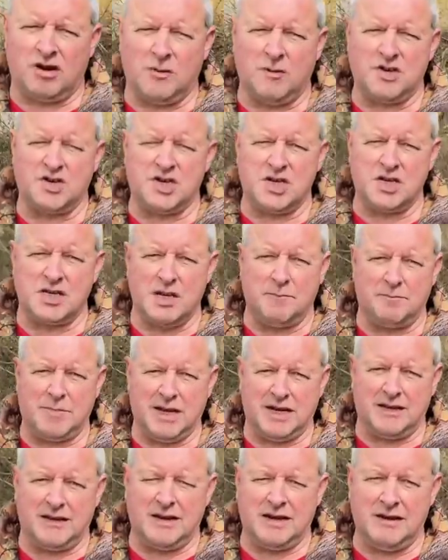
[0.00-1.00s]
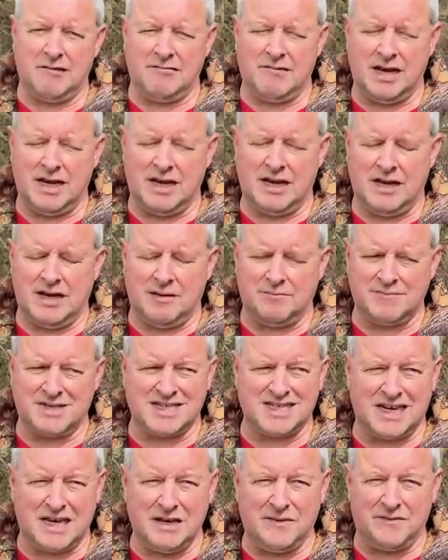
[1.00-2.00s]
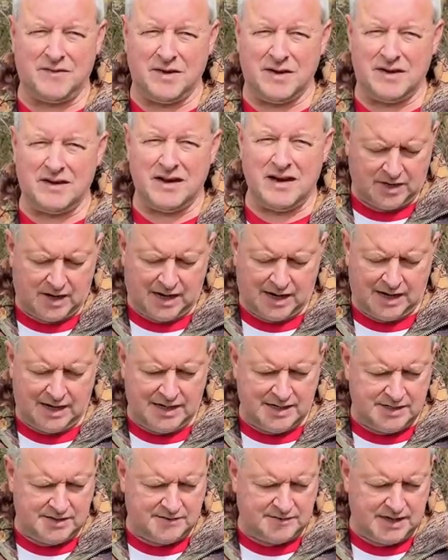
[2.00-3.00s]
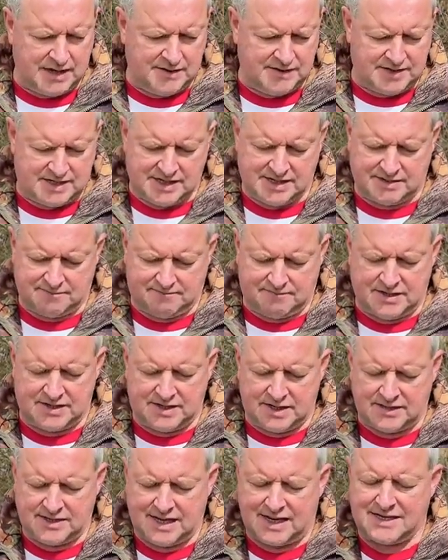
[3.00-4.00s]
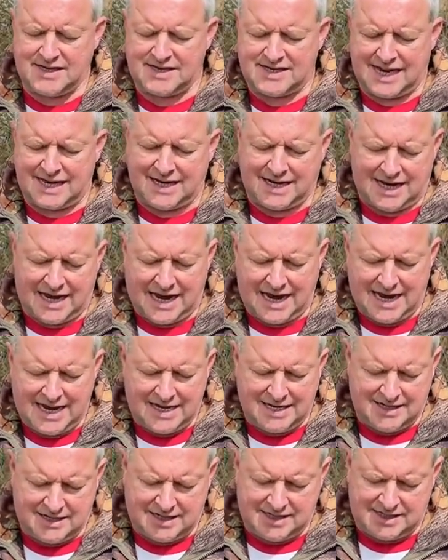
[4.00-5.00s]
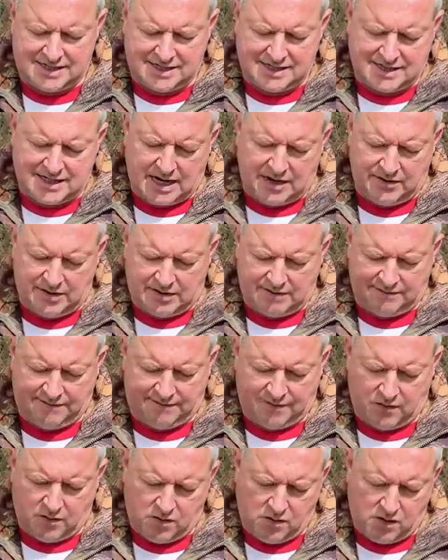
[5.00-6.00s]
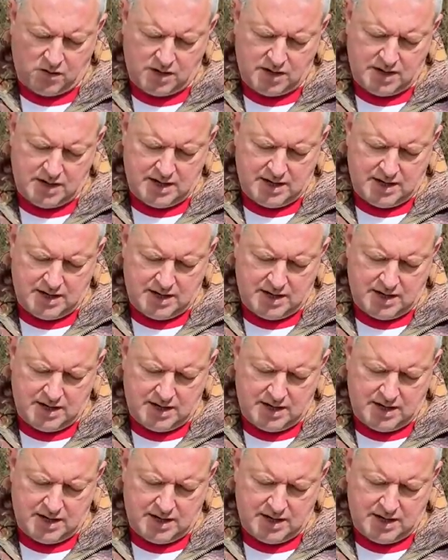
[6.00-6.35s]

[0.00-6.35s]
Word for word: which is a big dealer in um, Sleaford, and this is this is I say second hand. This is going for.